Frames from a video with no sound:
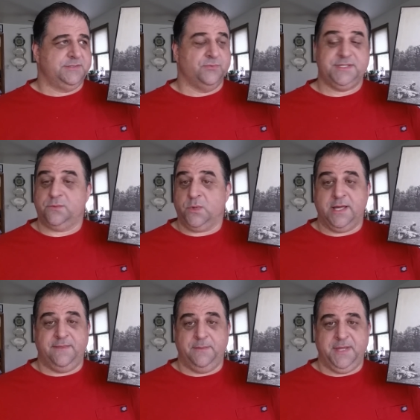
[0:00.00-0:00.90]
the reason
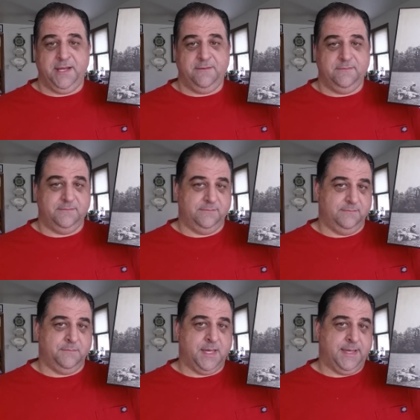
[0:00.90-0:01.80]
why they made
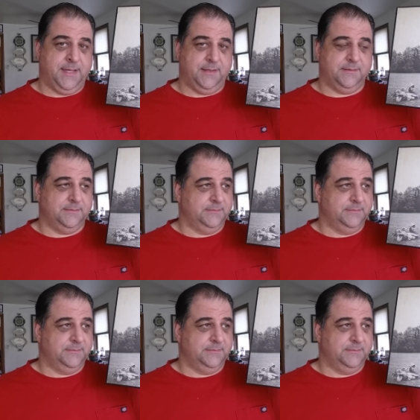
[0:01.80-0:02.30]
my